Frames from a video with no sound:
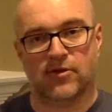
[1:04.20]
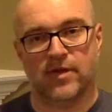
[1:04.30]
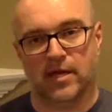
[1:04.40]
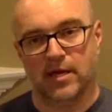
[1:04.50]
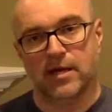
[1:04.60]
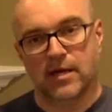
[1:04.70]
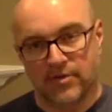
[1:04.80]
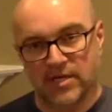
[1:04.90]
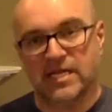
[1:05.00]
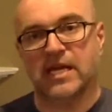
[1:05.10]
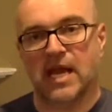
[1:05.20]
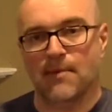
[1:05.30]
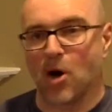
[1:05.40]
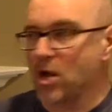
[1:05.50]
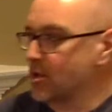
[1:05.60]
to the DNA
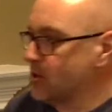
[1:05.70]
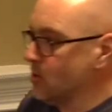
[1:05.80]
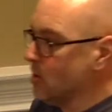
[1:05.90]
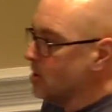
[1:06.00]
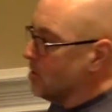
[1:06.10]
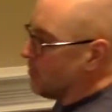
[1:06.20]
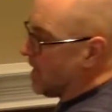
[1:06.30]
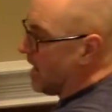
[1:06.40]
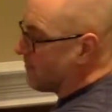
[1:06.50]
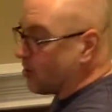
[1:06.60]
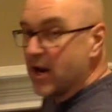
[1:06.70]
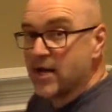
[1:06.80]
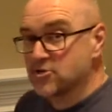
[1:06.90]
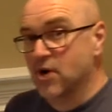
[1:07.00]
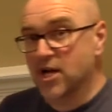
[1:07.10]
molecule, we have our
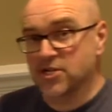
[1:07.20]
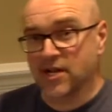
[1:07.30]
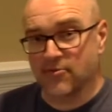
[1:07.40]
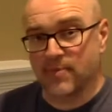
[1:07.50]
nitrogenous